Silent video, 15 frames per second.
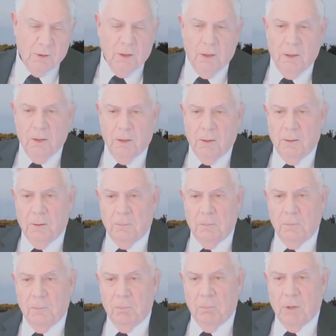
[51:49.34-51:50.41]

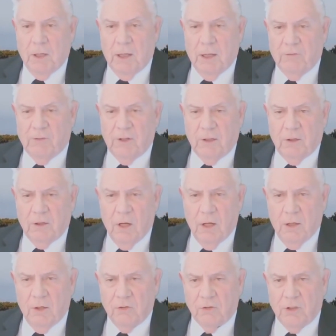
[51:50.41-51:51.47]
Um, but I think
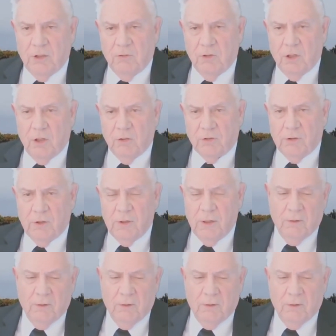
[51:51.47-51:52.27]
God has given us,